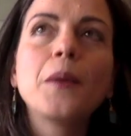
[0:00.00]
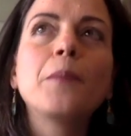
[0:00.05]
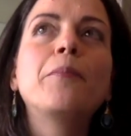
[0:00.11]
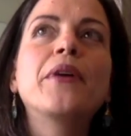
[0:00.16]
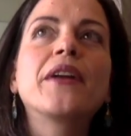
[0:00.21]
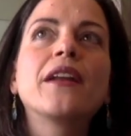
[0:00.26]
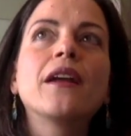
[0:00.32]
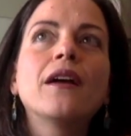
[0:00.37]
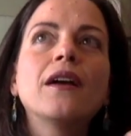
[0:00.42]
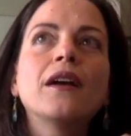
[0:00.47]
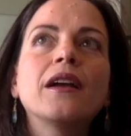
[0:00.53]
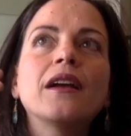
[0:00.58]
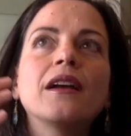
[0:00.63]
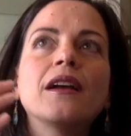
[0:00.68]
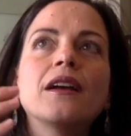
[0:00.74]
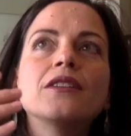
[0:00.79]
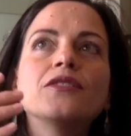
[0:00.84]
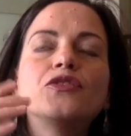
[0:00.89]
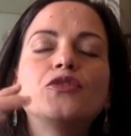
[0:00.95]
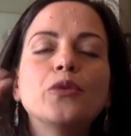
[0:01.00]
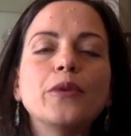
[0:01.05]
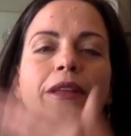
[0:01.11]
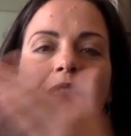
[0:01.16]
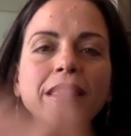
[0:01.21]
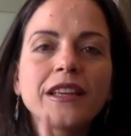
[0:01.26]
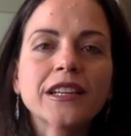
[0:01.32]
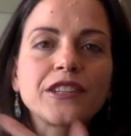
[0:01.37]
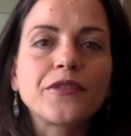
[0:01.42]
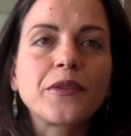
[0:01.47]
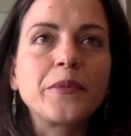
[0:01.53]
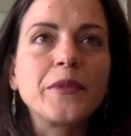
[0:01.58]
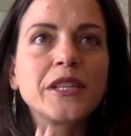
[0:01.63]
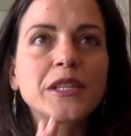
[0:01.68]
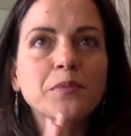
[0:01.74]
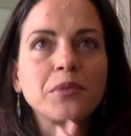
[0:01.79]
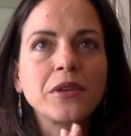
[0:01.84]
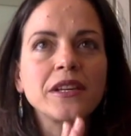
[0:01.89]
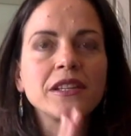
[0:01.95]
But doing things from
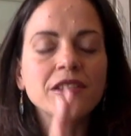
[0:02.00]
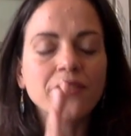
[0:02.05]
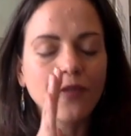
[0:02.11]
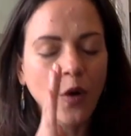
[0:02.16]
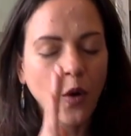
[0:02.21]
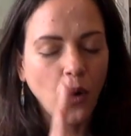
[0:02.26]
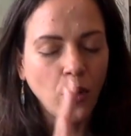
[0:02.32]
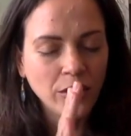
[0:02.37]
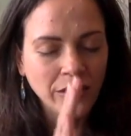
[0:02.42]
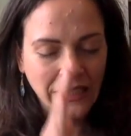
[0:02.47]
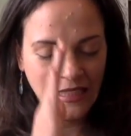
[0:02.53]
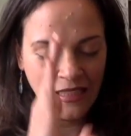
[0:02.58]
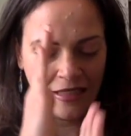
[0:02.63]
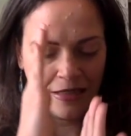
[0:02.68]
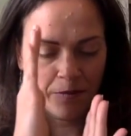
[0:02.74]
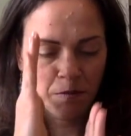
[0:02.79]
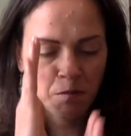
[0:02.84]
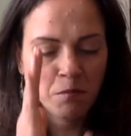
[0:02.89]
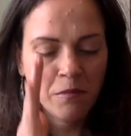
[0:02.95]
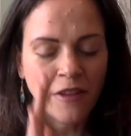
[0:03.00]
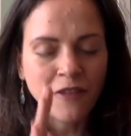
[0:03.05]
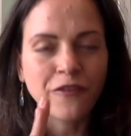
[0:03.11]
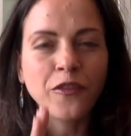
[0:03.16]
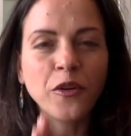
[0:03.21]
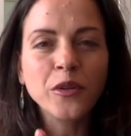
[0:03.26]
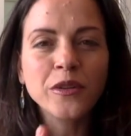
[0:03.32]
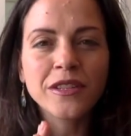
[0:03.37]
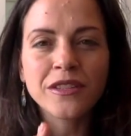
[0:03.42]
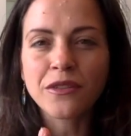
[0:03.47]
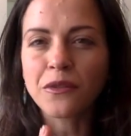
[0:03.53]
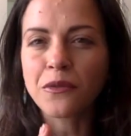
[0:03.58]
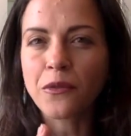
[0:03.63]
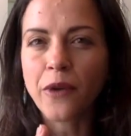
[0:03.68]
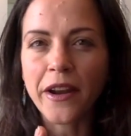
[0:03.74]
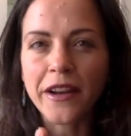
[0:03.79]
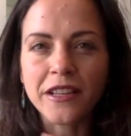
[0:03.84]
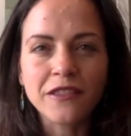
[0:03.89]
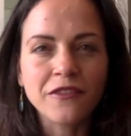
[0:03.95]
this place of wholeness and fullness
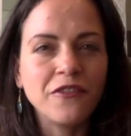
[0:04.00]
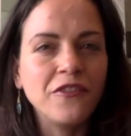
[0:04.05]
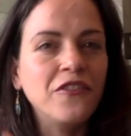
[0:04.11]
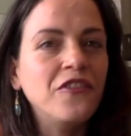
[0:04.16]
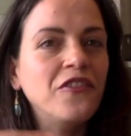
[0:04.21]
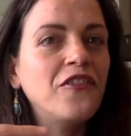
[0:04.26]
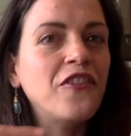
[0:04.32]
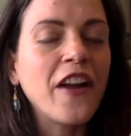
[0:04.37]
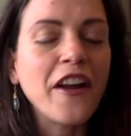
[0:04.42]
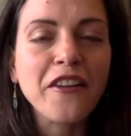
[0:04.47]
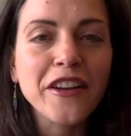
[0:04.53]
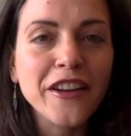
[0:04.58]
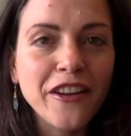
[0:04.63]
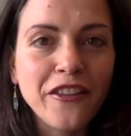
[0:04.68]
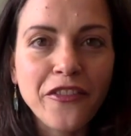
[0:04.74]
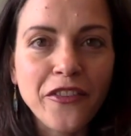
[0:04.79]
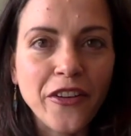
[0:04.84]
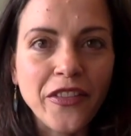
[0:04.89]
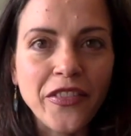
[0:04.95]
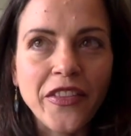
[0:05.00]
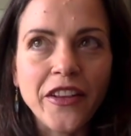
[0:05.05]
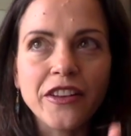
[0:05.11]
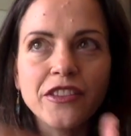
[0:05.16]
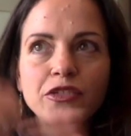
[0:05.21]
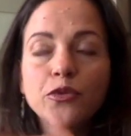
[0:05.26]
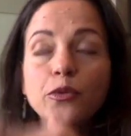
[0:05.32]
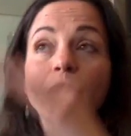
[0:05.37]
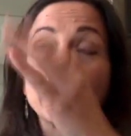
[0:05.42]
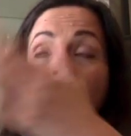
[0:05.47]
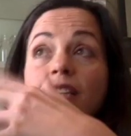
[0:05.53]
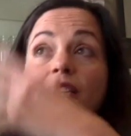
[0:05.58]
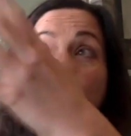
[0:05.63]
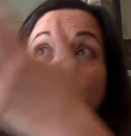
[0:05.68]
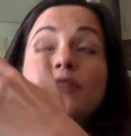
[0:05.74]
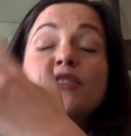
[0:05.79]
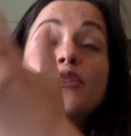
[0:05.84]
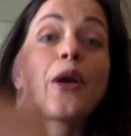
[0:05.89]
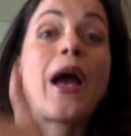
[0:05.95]
already is very different than doing things
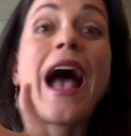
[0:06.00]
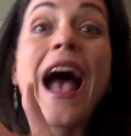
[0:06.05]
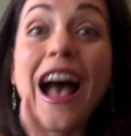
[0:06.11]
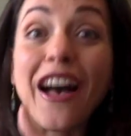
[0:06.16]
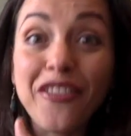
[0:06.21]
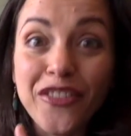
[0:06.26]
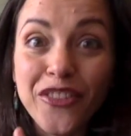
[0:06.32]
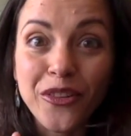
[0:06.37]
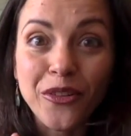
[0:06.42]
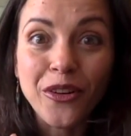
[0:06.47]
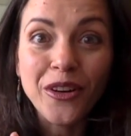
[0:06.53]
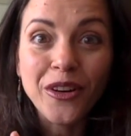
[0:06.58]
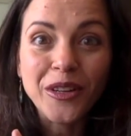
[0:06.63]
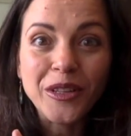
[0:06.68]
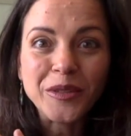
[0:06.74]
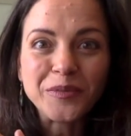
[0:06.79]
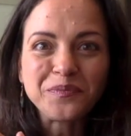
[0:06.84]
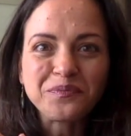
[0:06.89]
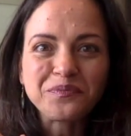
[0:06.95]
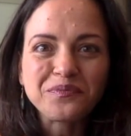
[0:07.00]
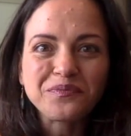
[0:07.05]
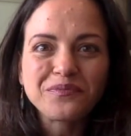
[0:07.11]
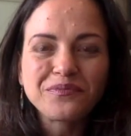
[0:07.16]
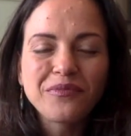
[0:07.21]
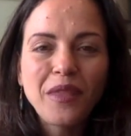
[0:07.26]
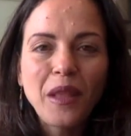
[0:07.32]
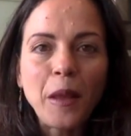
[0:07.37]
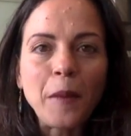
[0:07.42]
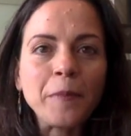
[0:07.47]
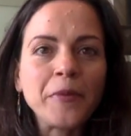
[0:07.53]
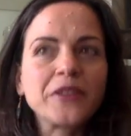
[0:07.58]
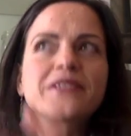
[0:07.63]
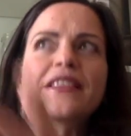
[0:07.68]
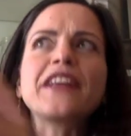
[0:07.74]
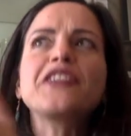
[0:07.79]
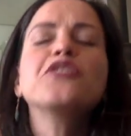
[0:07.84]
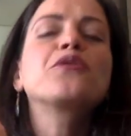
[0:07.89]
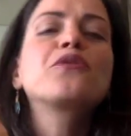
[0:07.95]
because you have to. Because
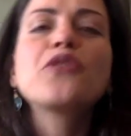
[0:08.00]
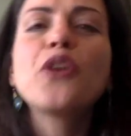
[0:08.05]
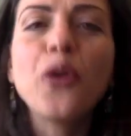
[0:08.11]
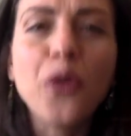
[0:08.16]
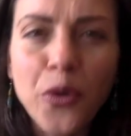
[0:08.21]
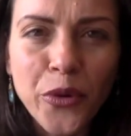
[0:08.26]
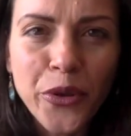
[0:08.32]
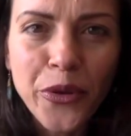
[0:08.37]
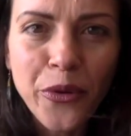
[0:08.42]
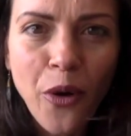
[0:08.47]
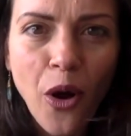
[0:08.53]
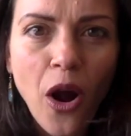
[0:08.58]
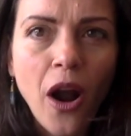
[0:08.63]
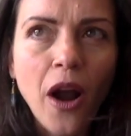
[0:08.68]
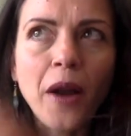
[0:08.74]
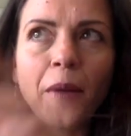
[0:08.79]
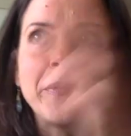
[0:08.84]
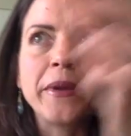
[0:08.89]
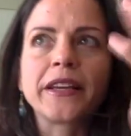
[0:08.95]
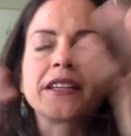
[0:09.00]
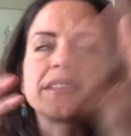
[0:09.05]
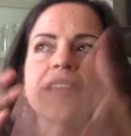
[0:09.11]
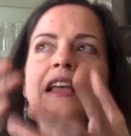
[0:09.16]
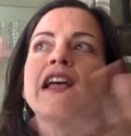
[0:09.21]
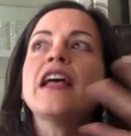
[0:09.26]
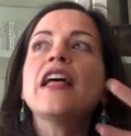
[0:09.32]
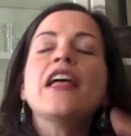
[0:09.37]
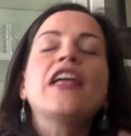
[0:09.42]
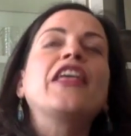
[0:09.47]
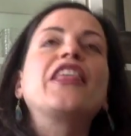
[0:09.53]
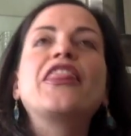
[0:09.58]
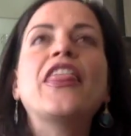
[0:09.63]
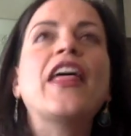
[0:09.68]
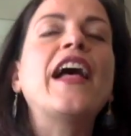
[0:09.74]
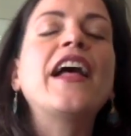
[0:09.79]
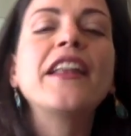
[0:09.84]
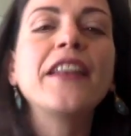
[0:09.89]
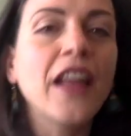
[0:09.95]
then you'll know who you are, because
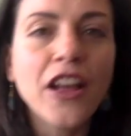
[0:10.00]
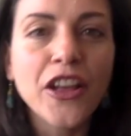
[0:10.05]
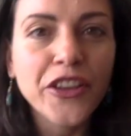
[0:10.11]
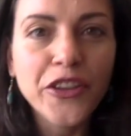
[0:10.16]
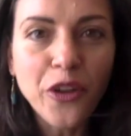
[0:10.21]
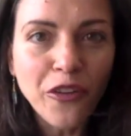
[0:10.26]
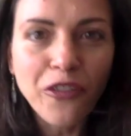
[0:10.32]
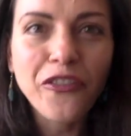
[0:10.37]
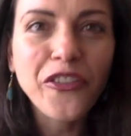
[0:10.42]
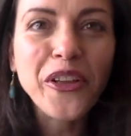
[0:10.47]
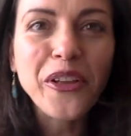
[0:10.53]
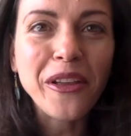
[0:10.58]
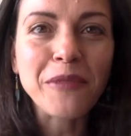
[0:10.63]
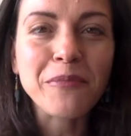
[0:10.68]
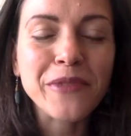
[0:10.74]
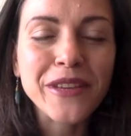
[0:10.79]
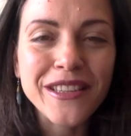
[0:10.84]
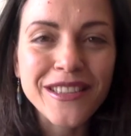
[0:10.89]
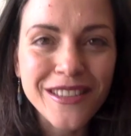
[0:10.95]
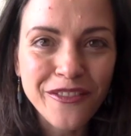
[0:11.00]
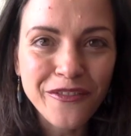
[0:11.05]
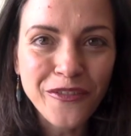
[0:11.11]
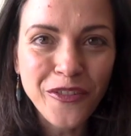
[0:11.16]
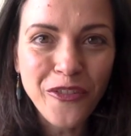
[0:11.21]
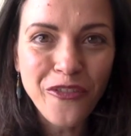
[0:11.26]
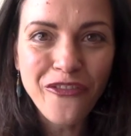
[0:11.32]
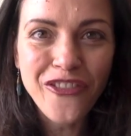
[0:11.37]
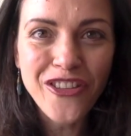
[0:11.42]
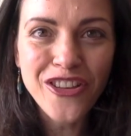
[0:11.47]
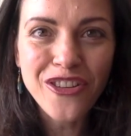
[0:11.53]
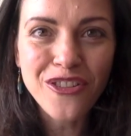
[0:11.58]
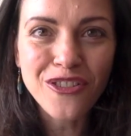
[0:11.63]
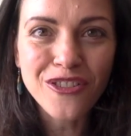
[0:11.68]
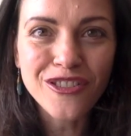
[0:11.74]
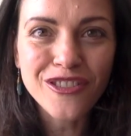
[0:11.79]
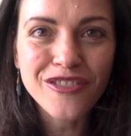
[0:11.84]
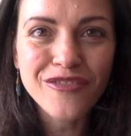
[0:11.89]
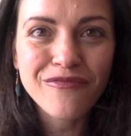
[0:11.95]
then you'll feel at peace and
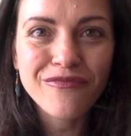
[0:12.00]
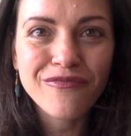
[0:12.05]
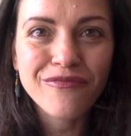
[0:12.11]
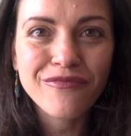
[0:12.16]
fulfilled.